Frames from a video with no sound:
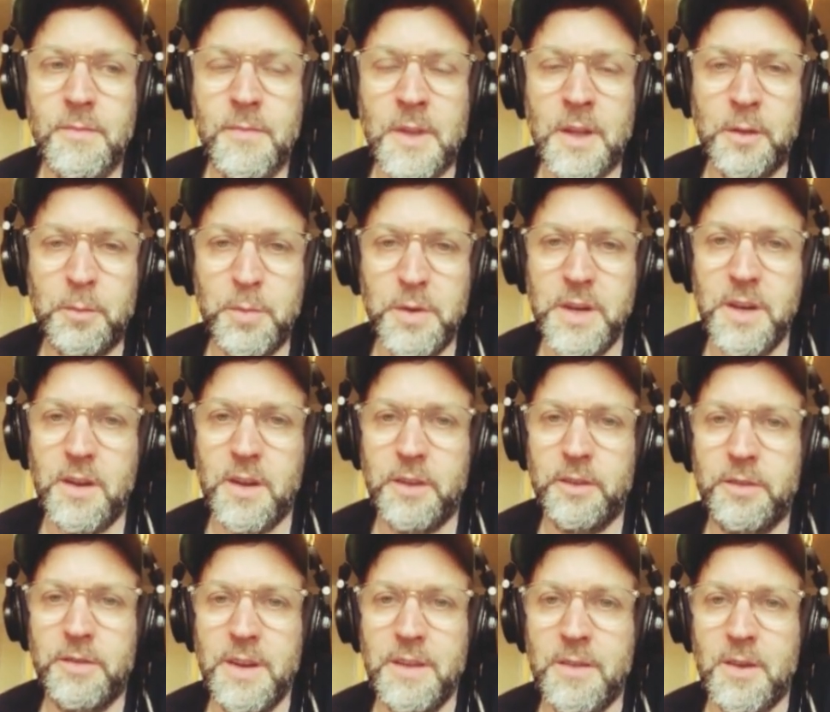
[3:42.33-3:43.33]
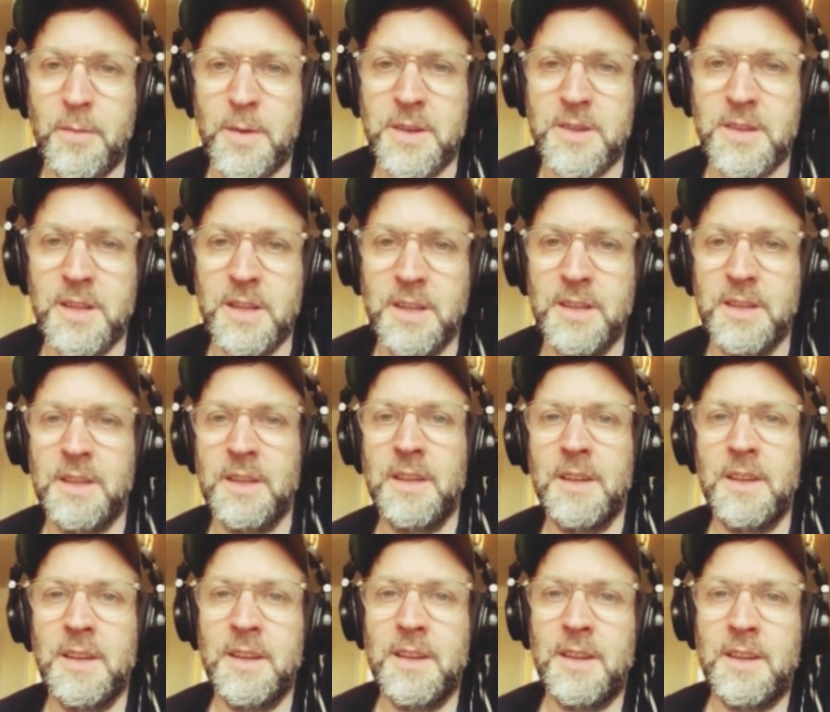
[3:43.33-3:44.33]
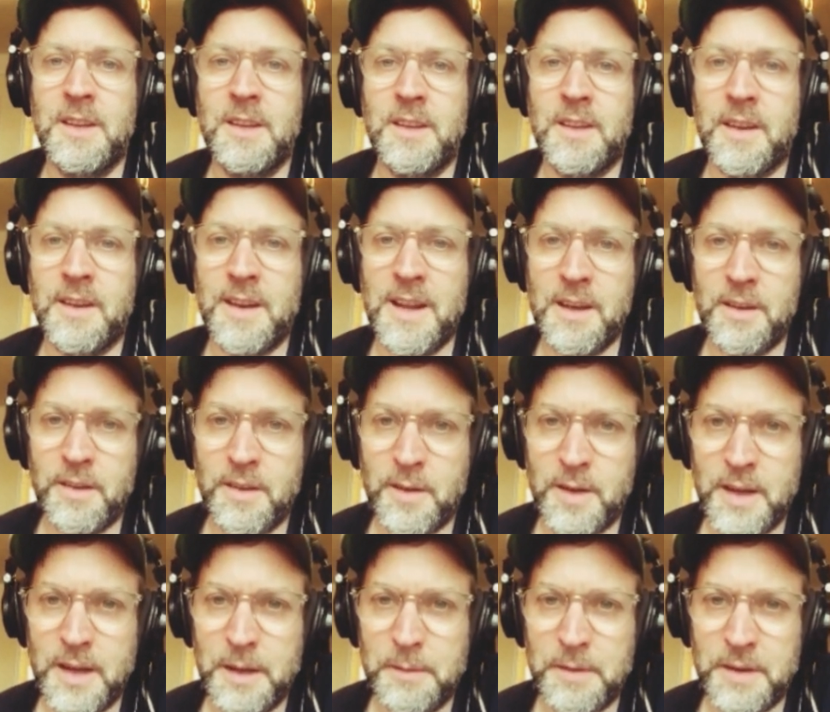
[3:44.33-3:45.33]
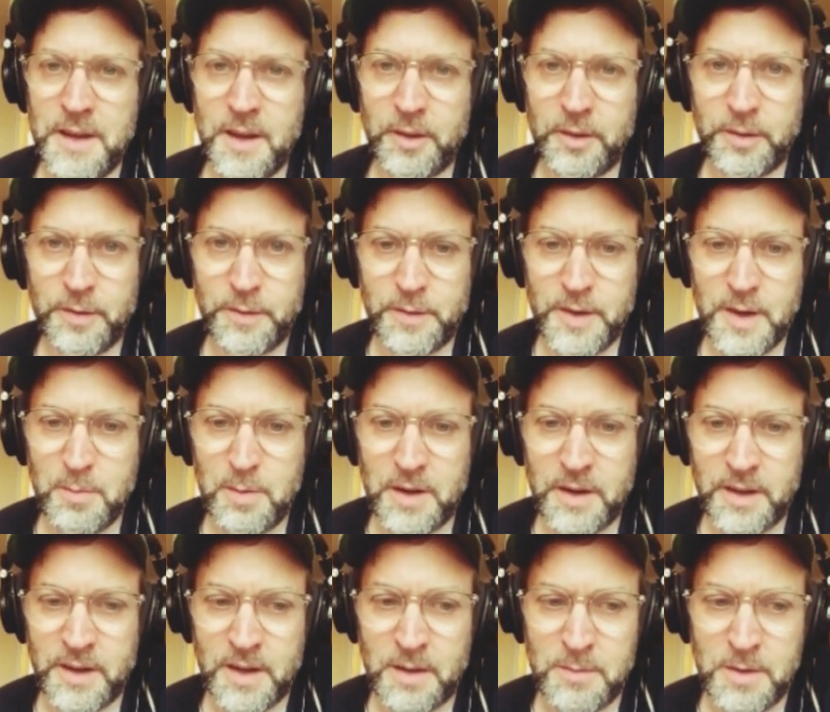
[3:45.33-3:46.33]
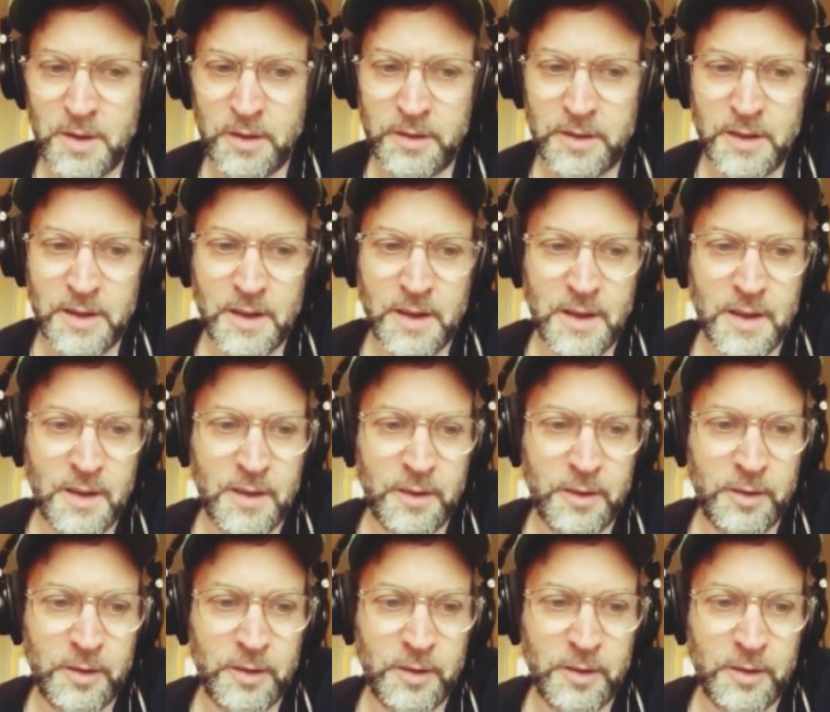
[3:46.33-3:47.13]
It's pretty nice reverb actually. Now the next free plugin I'm using is